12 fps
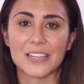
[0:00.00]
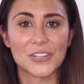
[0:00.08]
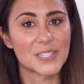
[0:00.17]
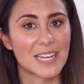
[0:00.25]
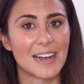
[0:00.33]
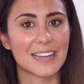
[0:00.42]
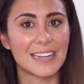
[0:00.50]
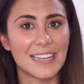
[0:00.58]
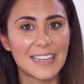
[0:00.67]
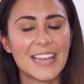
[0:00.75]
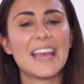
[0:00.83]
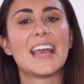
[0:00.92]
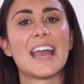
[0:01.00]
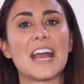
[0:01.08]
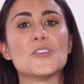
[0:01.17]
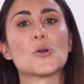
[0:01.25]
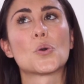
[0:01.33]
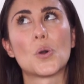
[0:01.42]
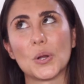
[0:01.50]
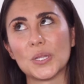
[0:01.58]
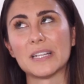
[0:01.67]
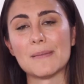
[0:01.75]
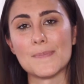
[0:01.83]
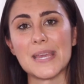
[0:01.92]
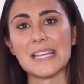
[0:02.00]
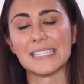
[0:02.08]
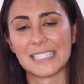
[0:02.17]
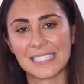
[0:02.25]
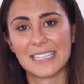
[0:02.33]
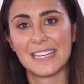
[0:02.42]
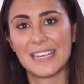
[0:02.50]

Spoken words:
that you're targeting and your quality meets